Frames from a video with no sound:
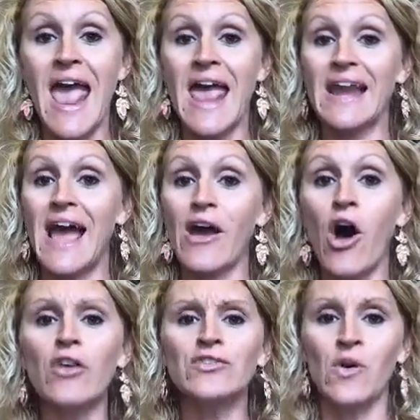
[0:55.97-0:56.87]
And I
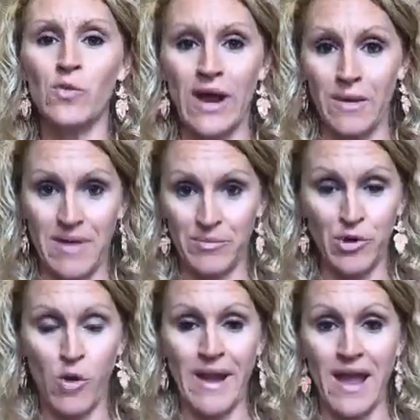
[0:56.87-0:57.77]
also recommend
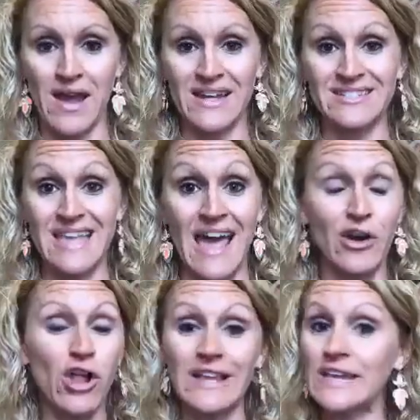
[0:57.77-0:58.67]
probiotics at
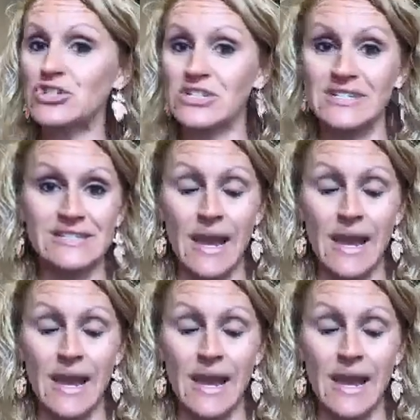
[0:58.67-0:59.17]
all ages.